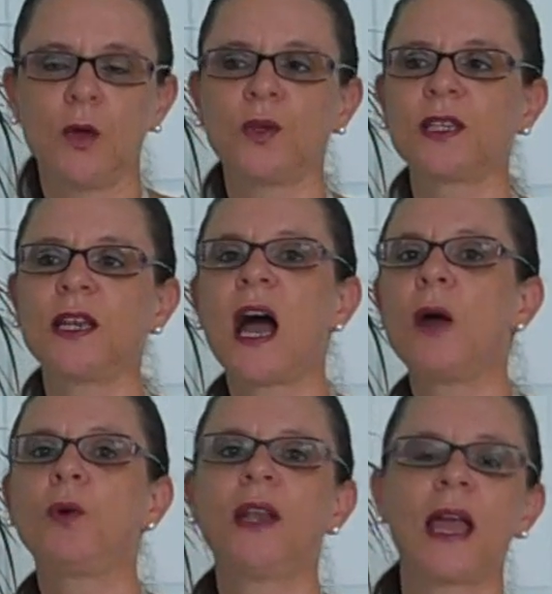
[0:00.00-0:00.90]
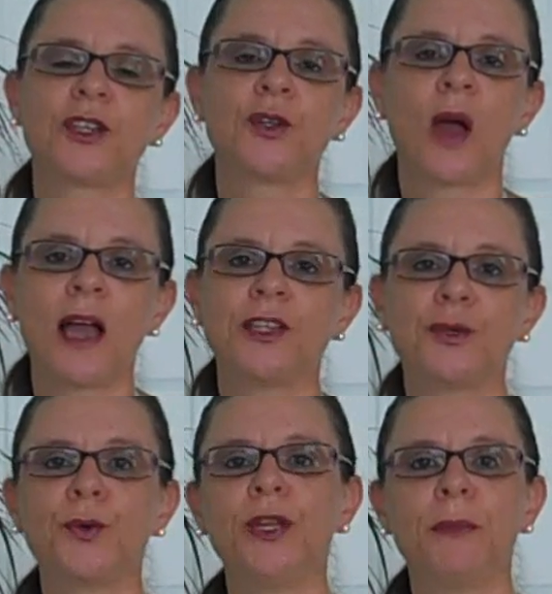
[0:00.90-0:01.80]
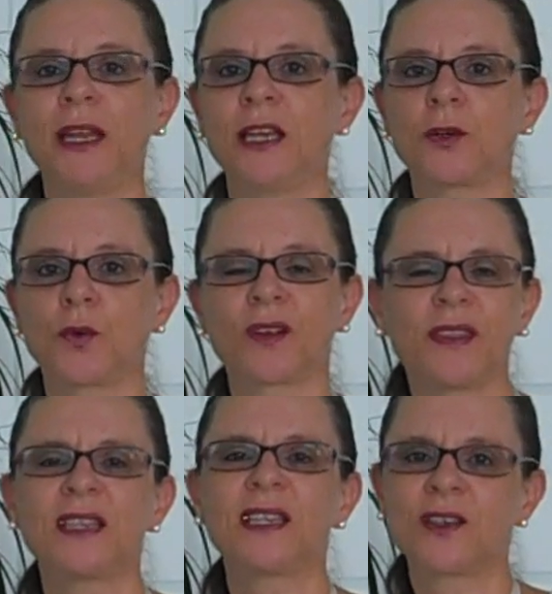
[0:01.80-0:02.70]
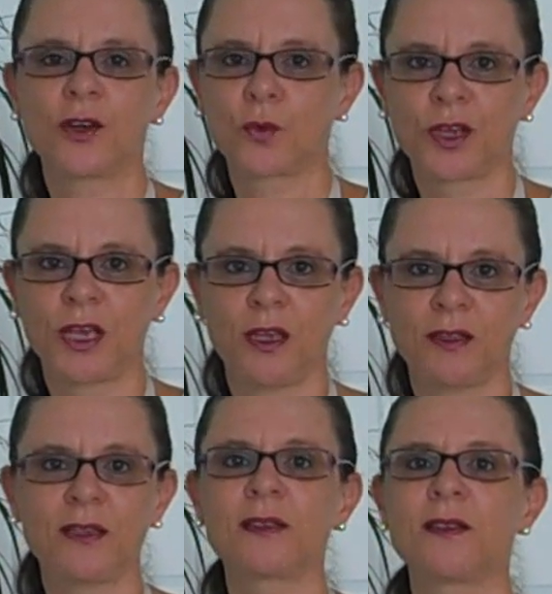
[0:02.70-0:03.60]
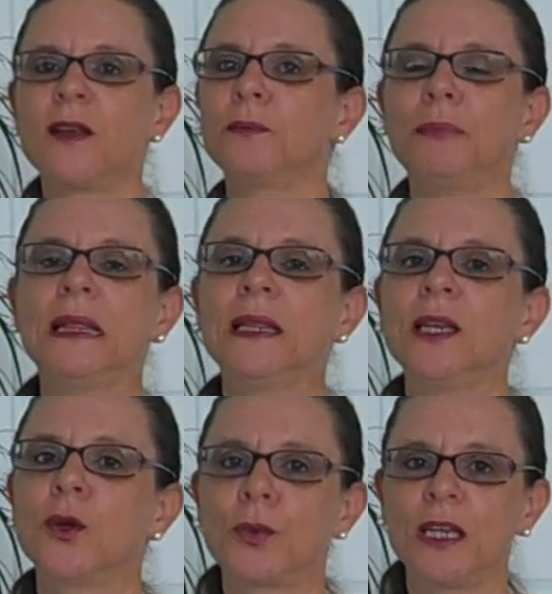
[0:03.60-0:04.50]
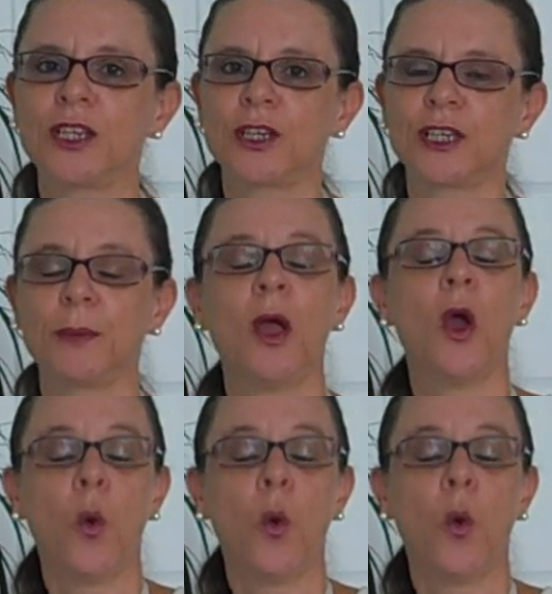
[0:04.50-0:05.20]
We said, I would like to add you in my network. This is not working. This is not building a relationship.